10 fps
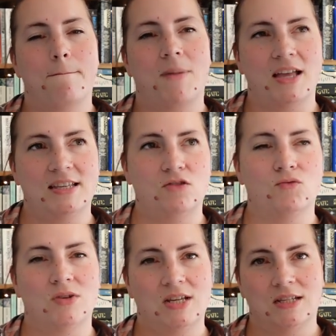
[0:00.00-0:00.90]
but I did
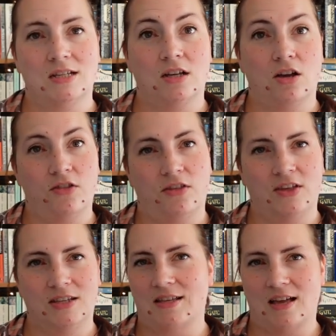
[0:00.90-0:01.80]
read other
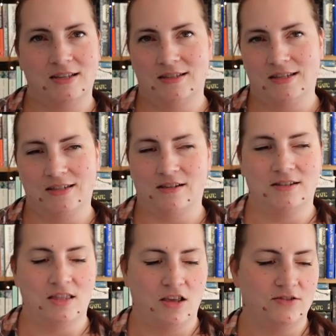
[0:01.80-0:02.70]
things that I didn't
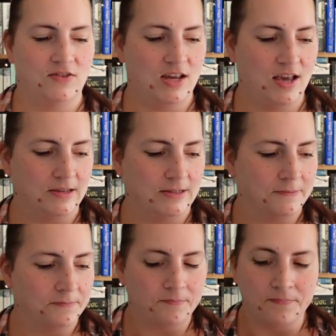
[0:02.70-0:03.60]
discuss in those
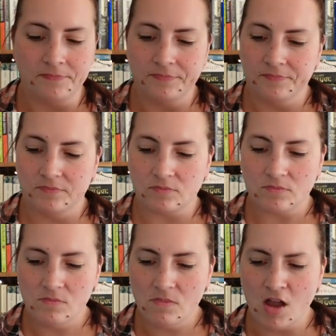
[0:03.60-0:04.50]
videos.
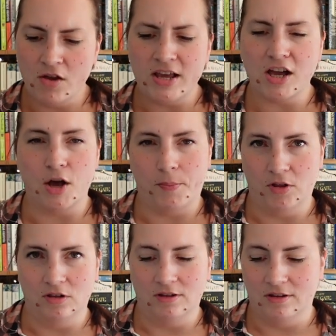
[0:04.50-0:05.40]
Only a
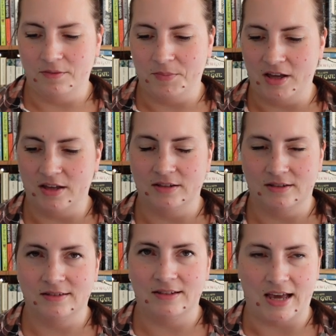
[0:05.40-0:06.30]
couple, but
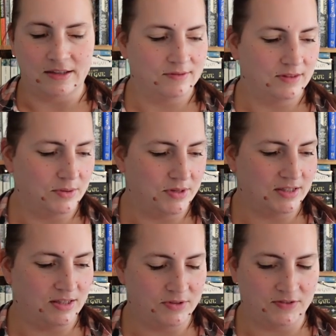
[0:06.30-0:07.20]
yeah, there
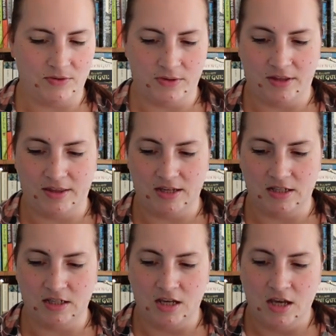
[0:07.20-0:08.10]
was a few other
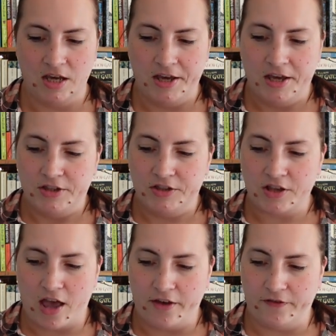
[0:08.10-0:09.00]
things.
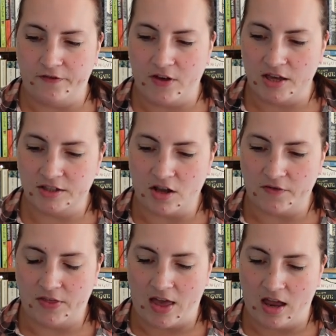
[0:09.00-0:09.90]
So first
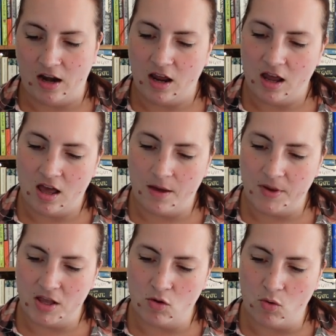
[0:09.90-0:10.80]
off then,
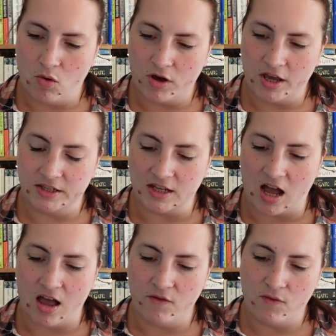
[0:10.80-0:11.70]
in August
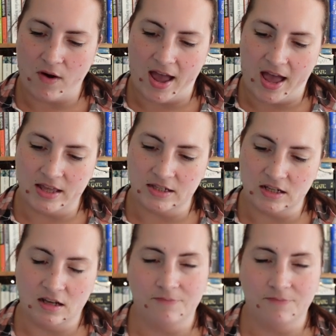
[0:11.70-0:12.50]
I read